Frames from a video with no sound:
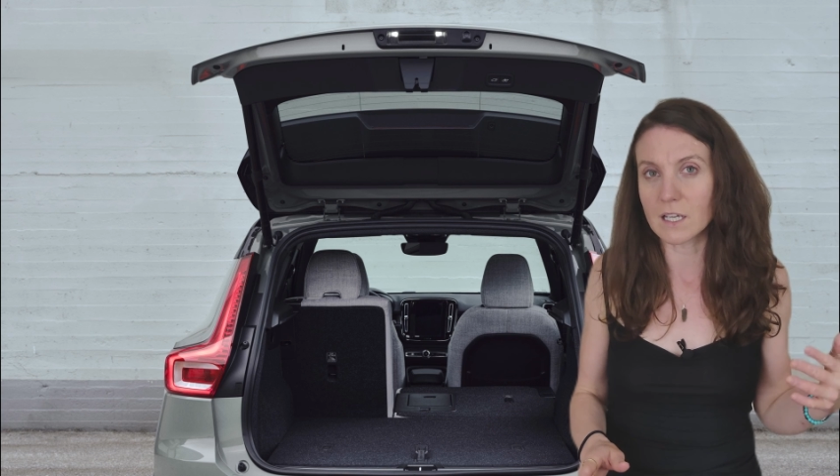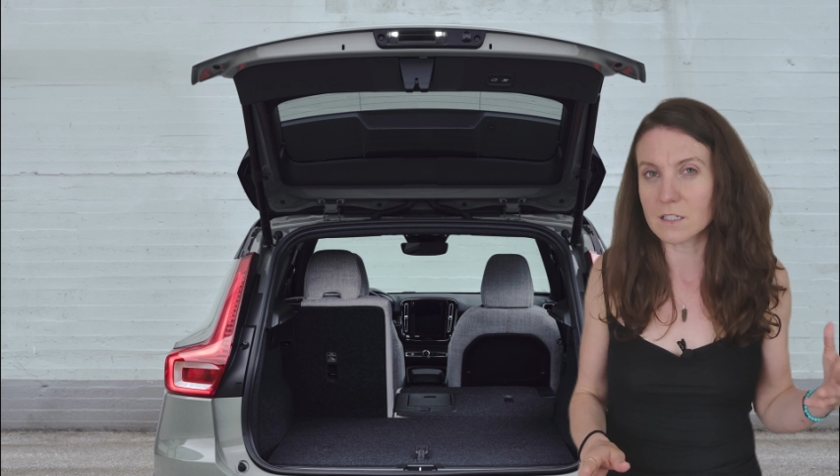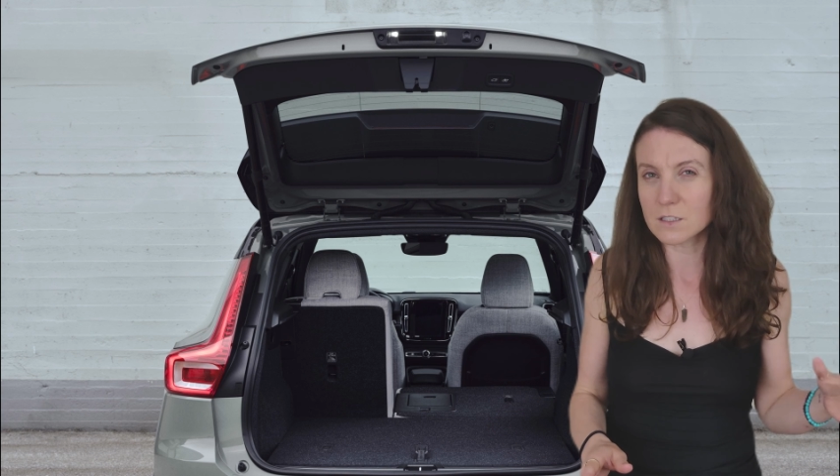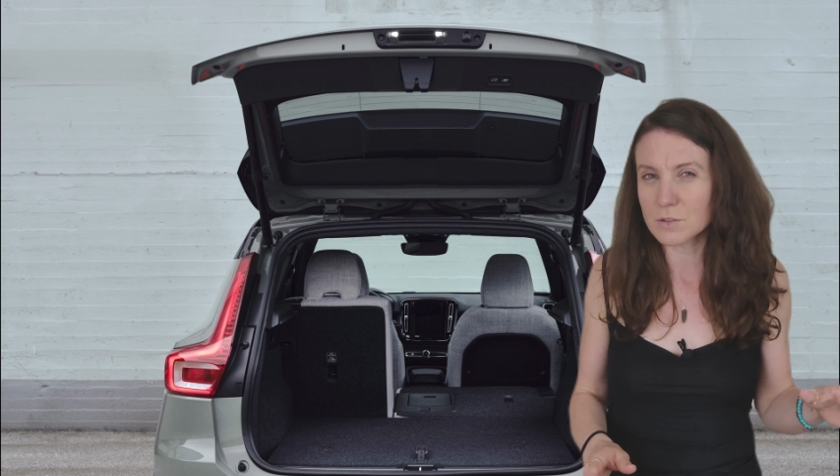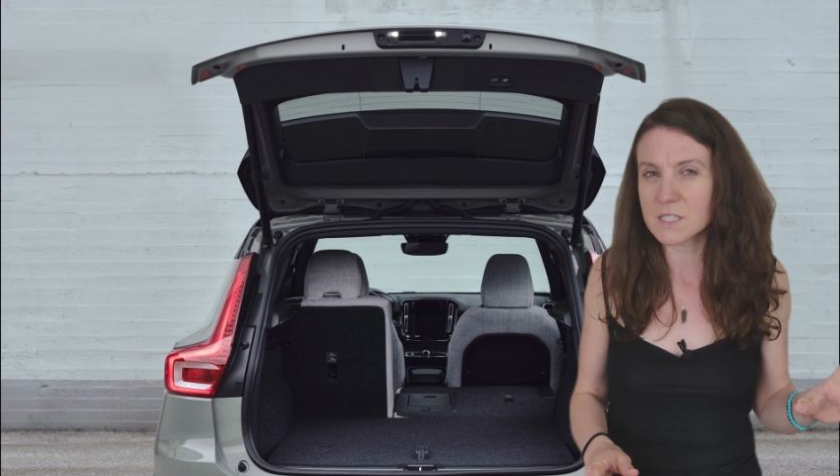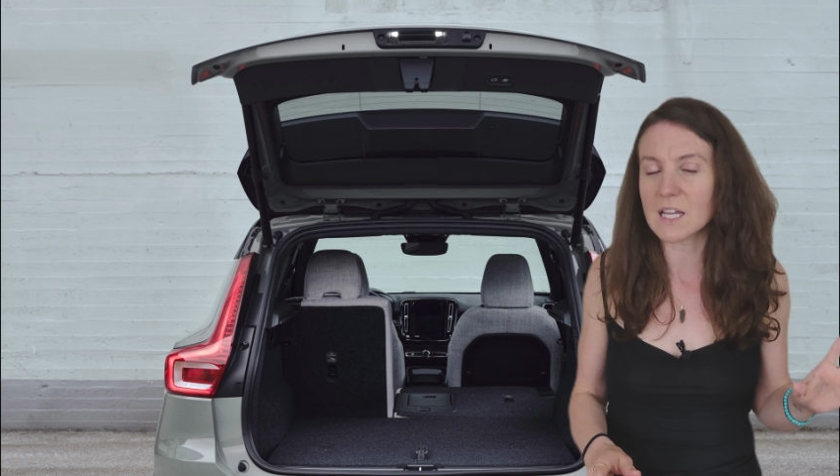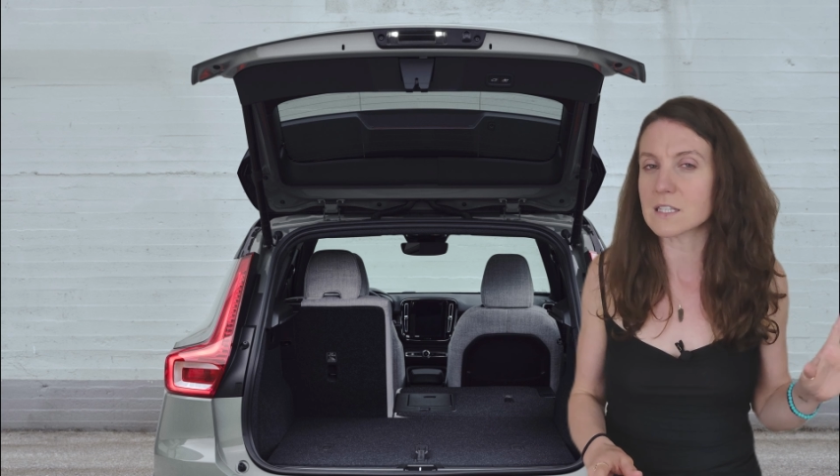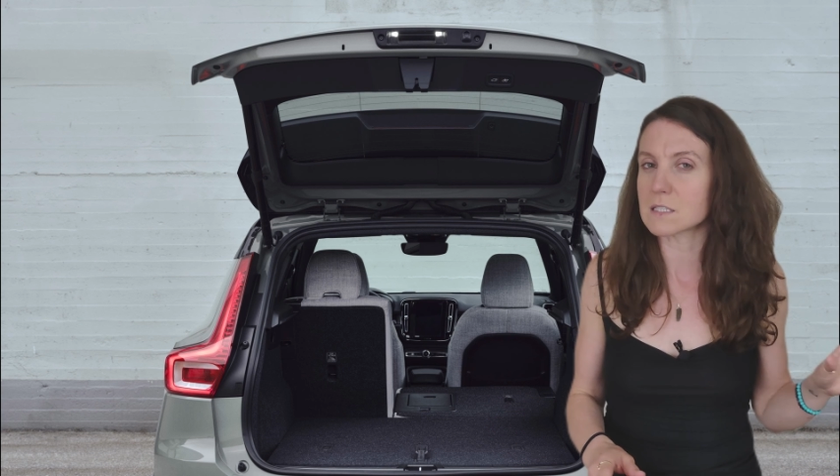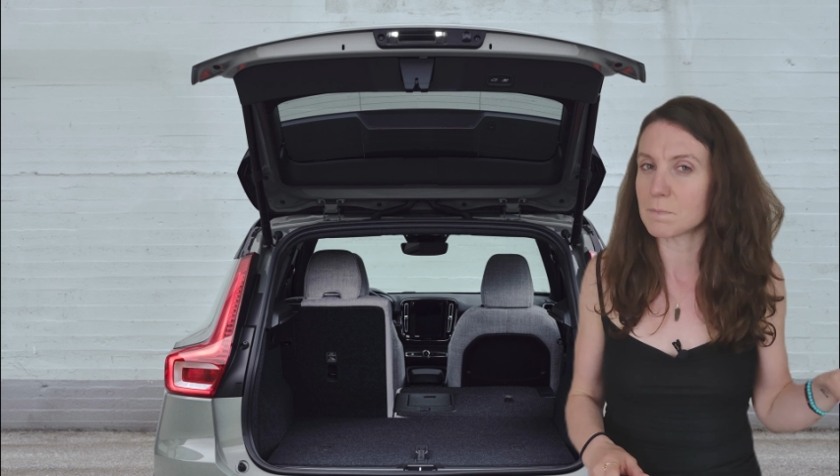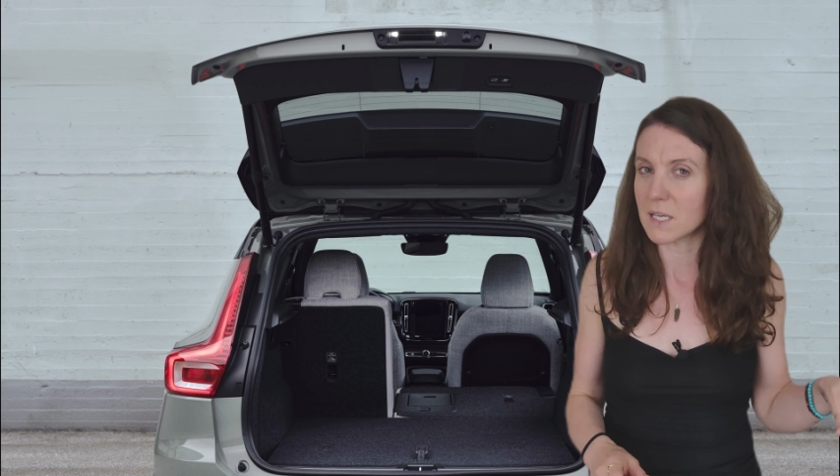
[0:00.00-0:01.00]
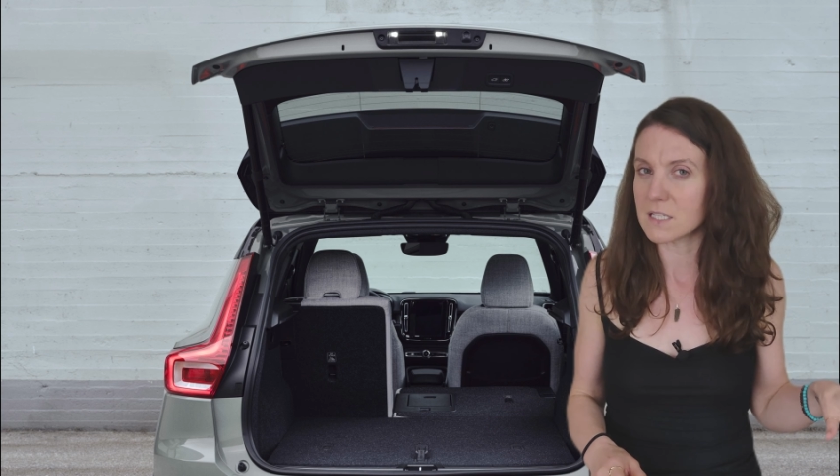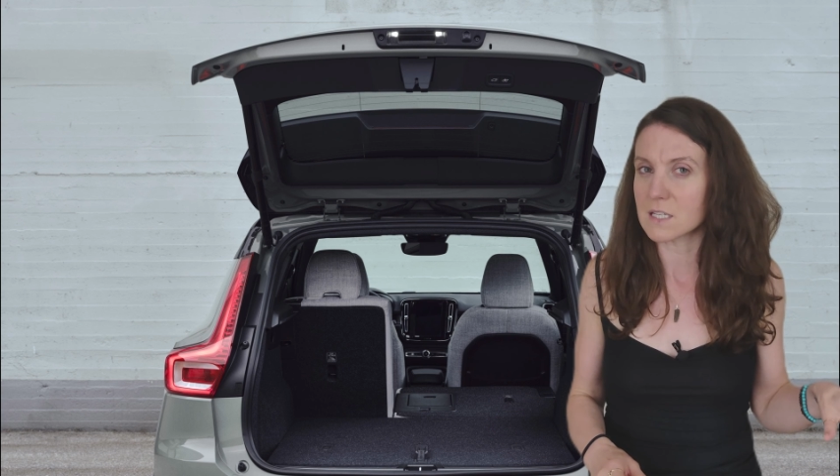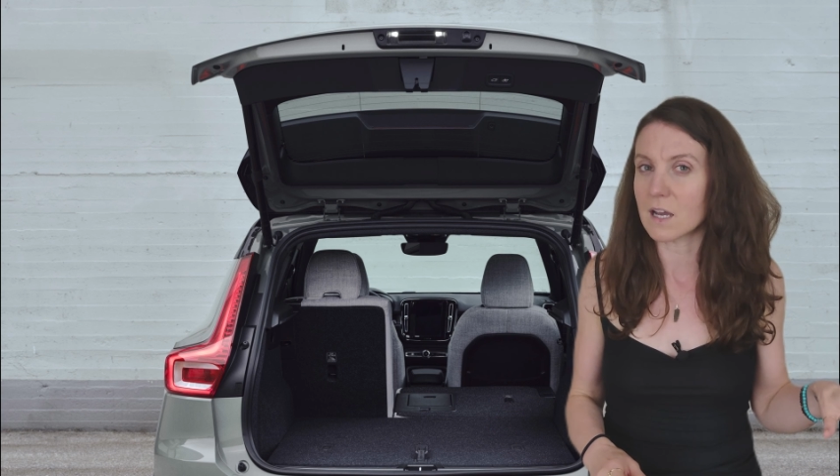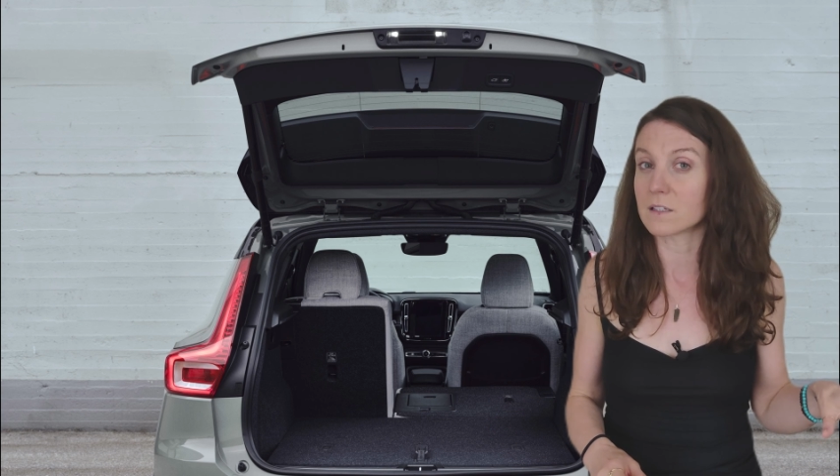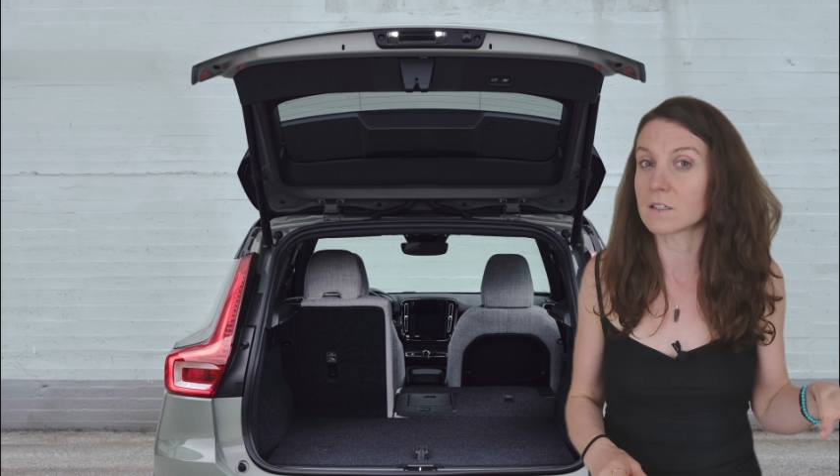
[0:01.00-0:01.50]
includes that space
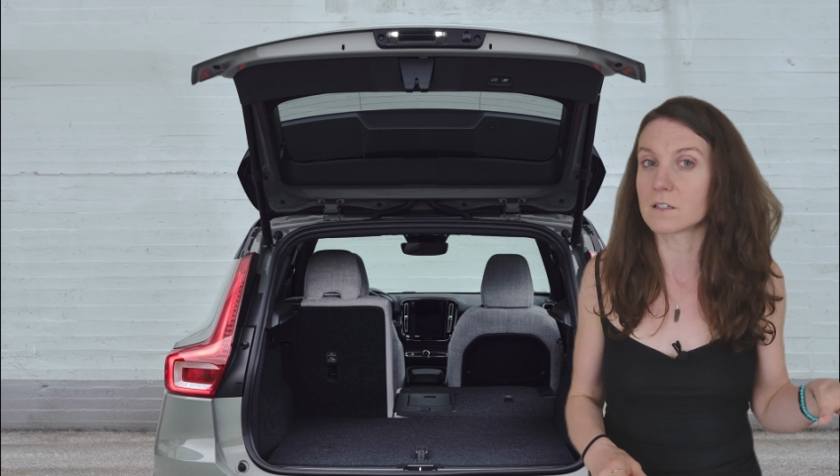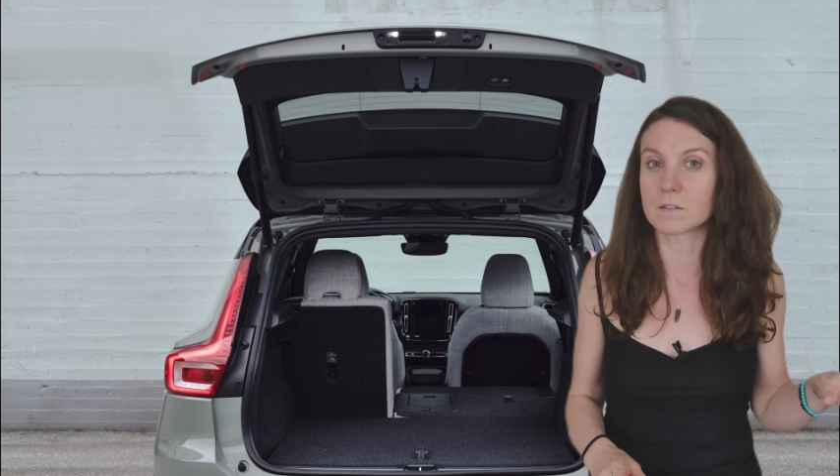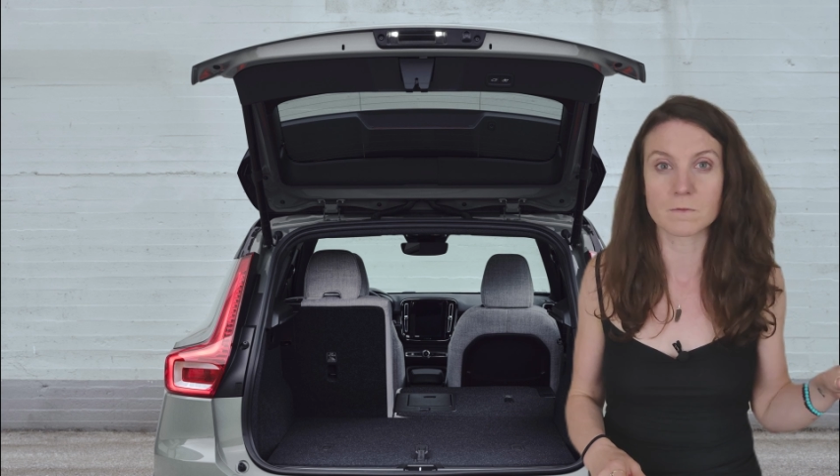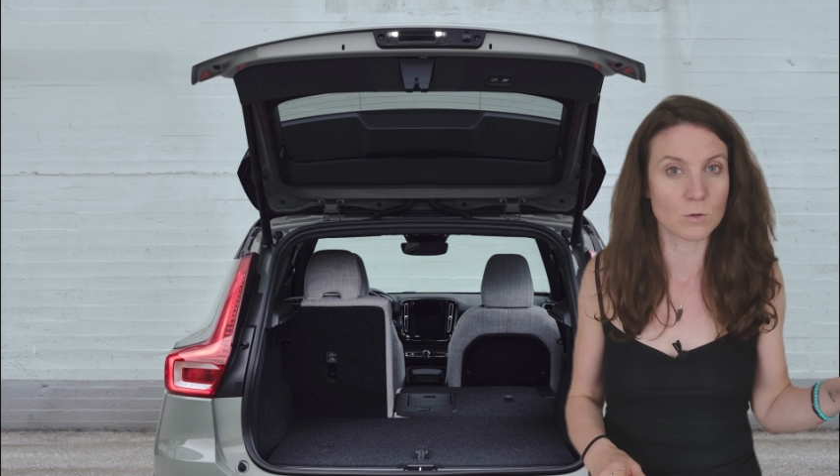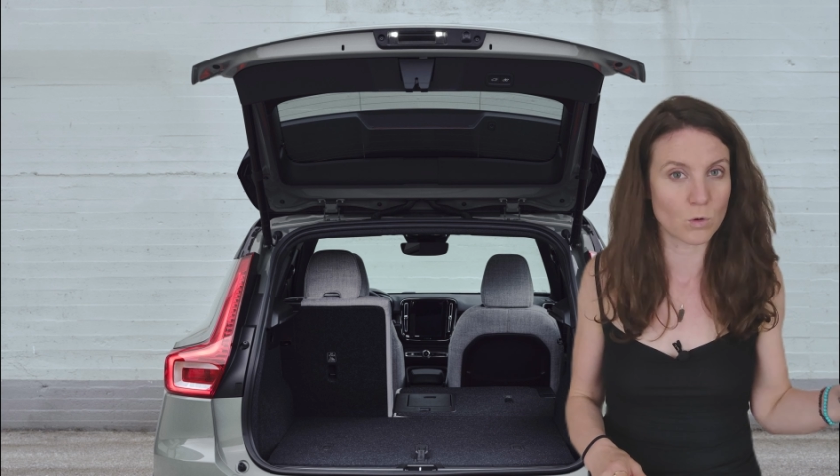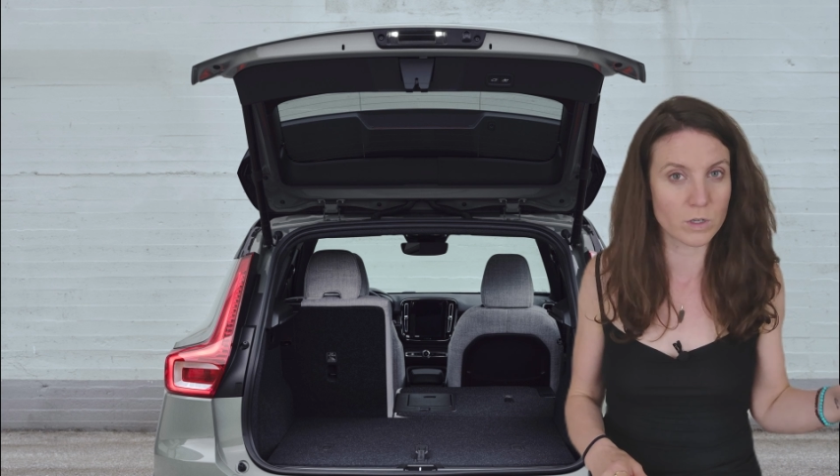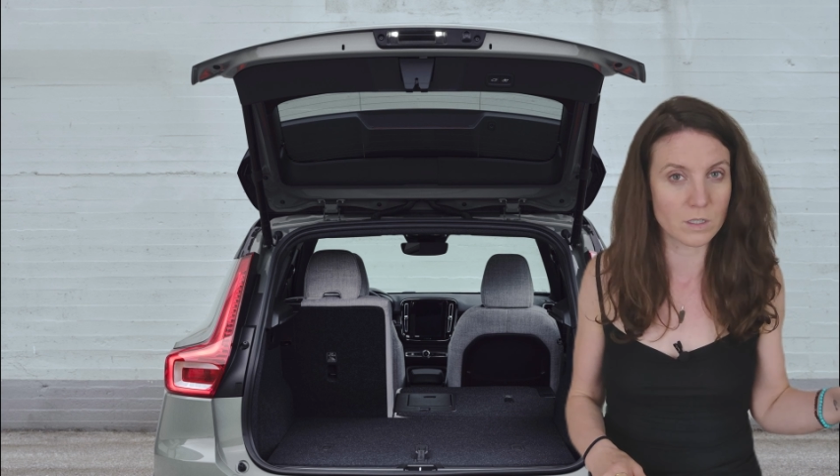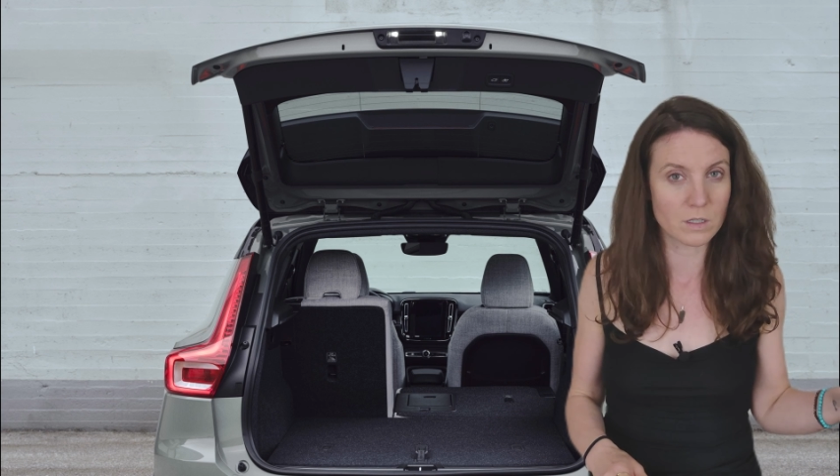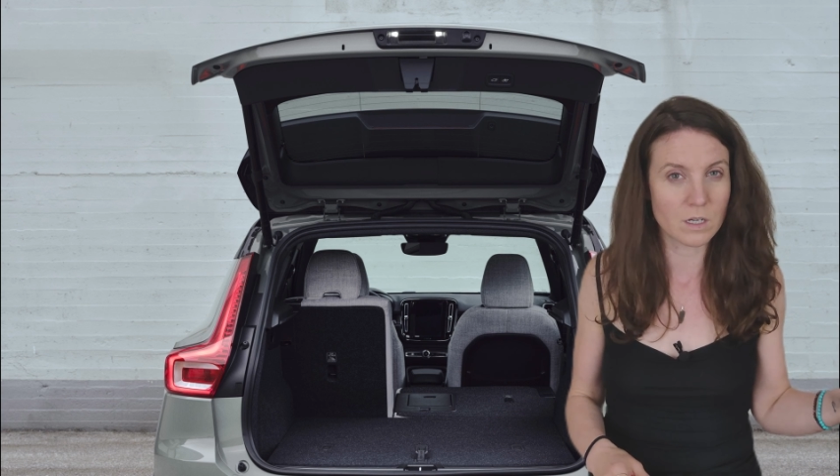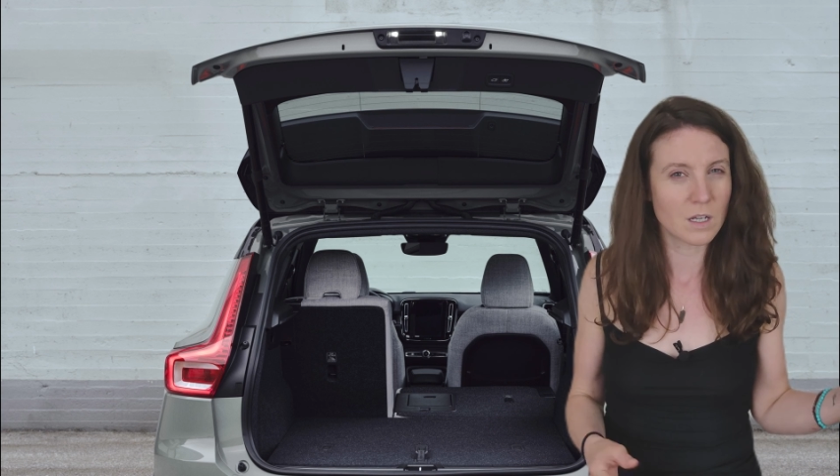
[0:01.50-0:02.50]
under the floor.